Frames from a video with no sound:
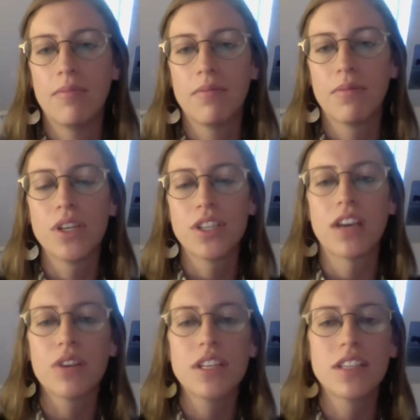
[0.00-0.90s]
which
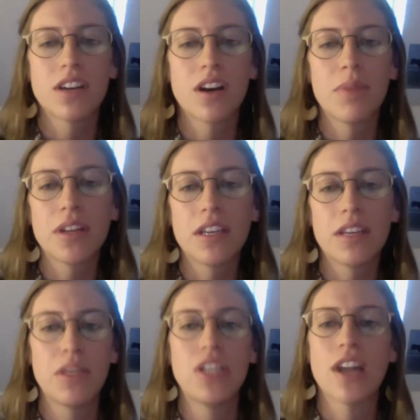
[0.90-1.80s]
increases our ability to
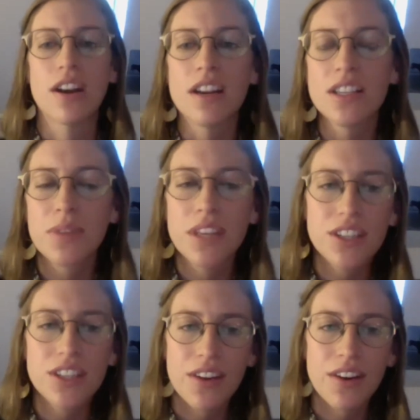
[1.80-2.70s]
be generous with each
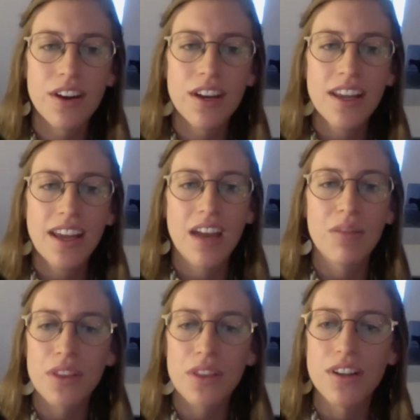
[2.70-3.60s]
other and
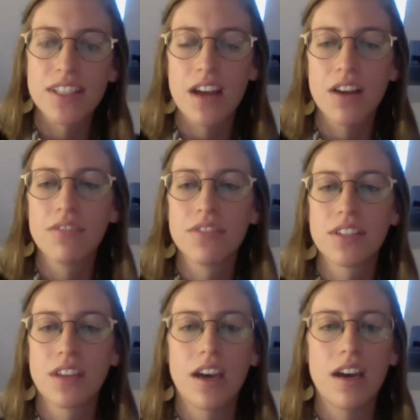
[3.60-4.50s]
with ourselves
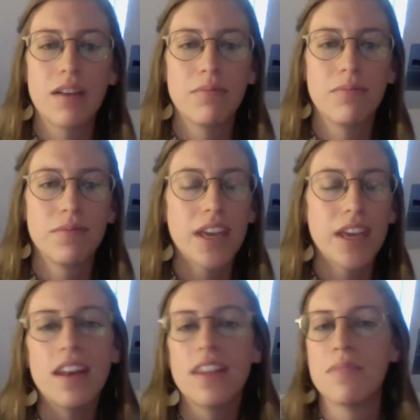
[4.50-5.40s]

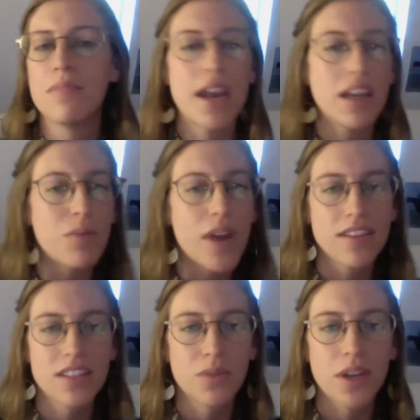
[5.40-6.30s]
in the many
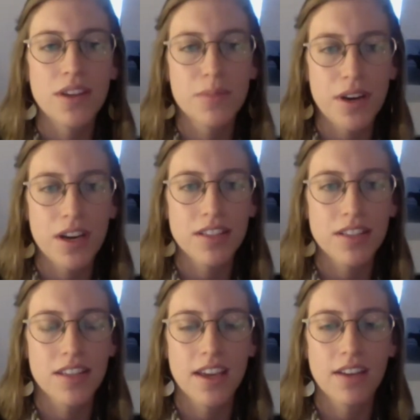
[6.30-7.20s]
ways that we experience
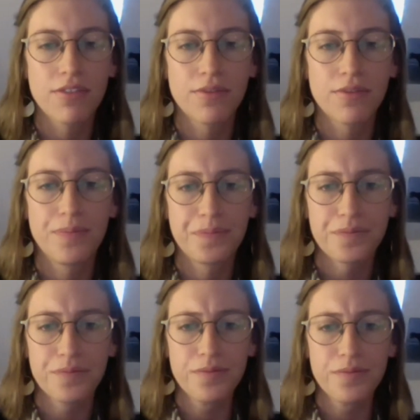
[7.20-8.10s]
life.
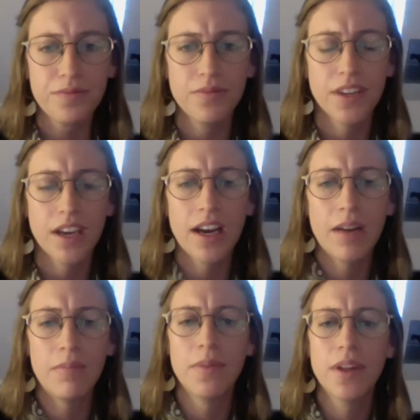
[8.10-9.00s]

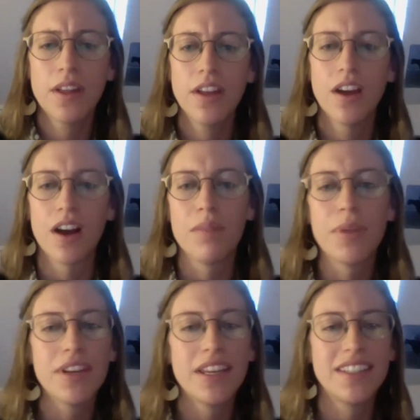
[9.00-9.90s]
Our
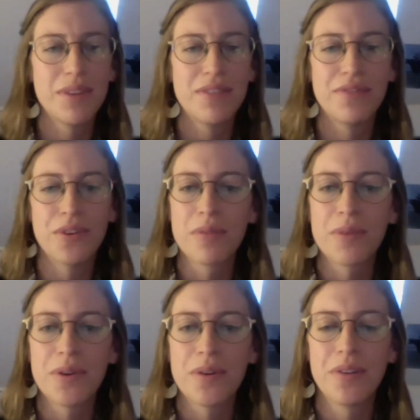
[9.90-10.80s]
ability to be
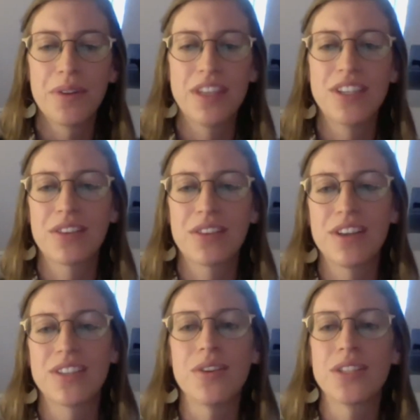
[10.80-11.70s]
vulnerable with each other is
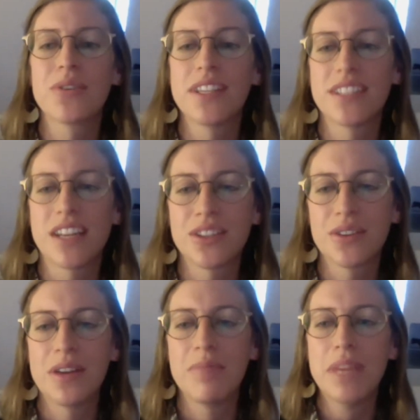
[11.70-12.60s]
also essential
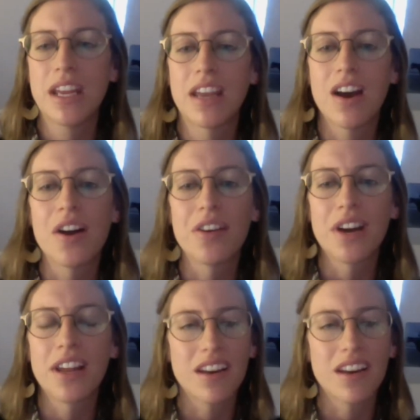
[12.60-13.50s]
in meeting and
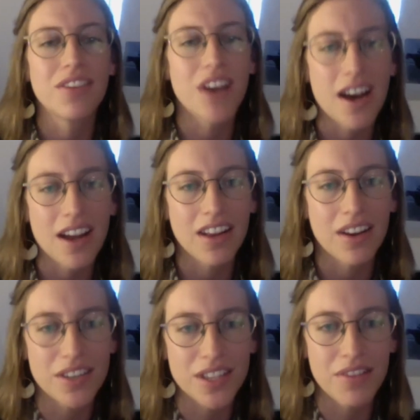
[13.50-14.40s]
honoring that of God in
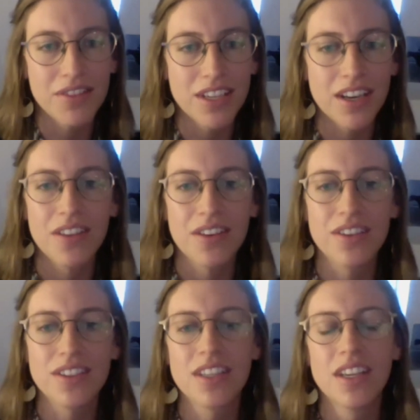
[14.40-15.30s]
ourselves and others.